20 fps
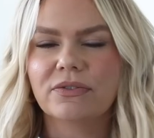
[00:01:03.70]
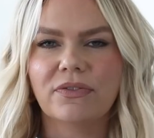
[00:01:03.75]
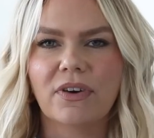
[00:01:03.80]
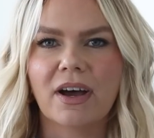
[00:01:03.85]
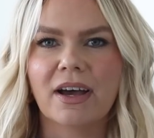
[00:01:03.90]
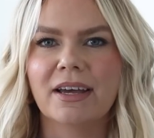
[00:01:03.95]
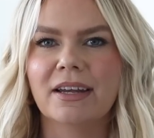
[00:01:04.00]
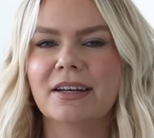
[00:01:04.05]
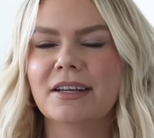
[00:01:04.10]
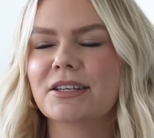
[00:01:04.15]

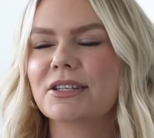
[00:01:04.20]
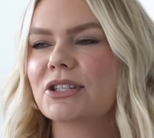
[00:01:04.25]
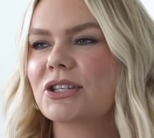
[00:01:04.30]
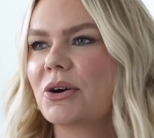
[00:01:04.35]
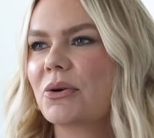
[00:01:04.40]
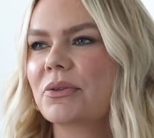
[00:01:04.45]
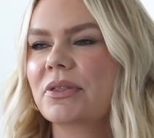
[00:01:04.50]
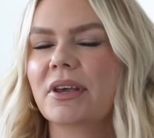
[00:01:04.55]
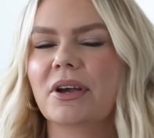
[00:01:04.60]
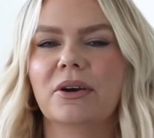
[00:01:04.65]
fun,
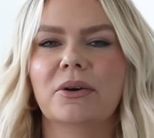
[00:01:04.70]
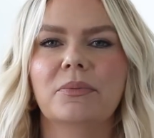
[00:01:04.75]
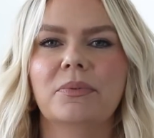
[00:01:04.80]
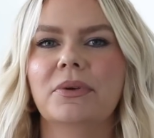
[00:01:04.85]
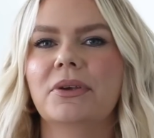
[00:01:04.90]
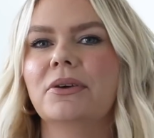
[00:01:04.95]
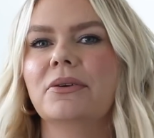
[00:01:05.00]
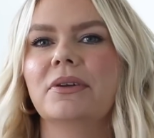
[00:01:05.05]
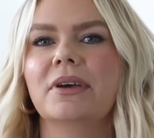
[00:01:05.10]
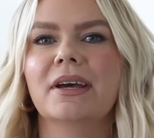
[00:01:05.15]
so
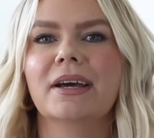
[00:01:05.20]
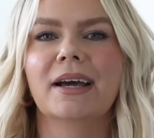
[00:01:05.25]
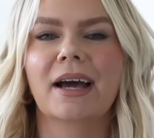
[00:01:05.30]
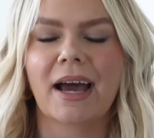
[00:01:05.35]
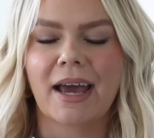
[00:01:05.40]
therapeutic.